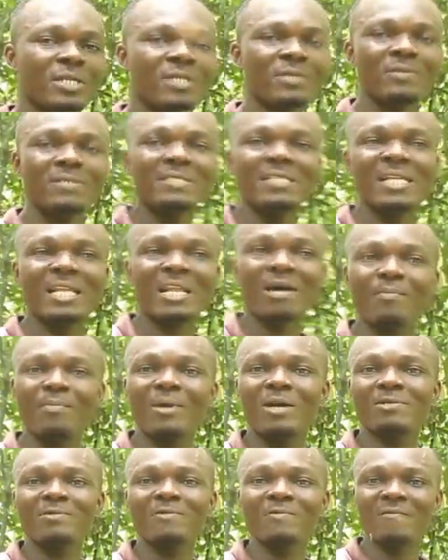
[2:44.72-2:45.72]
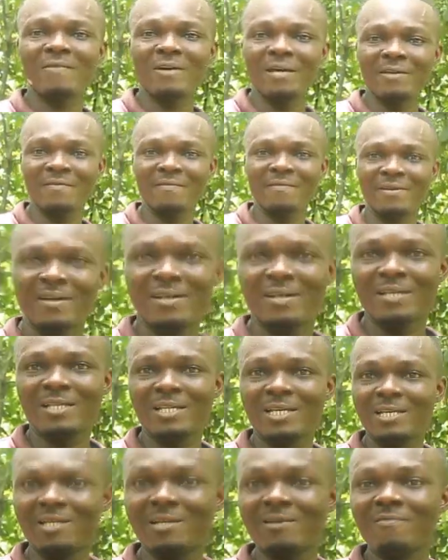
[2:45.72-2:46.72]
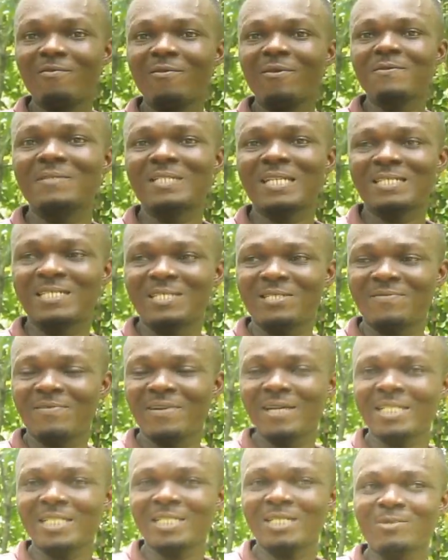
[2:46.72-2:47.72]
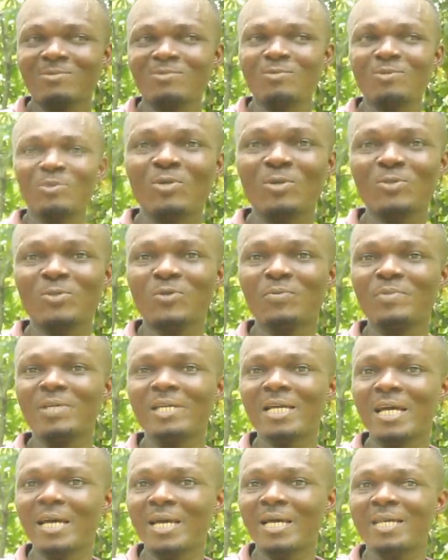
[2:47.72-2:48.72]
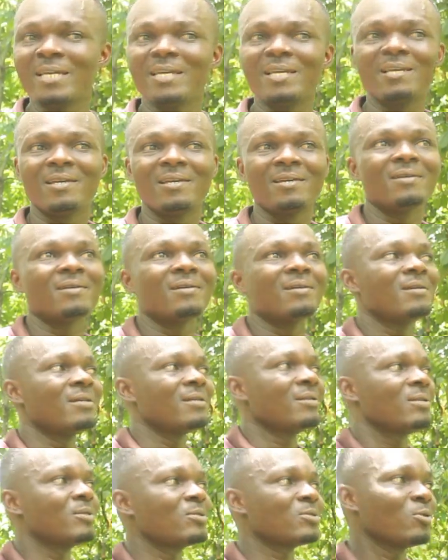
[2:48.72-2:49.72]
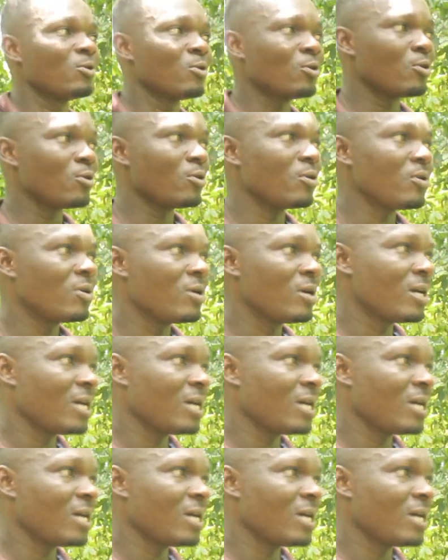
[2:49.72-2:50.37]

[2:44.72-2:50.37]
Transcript: reduce the number to five, the level of satisfaction would also be high. So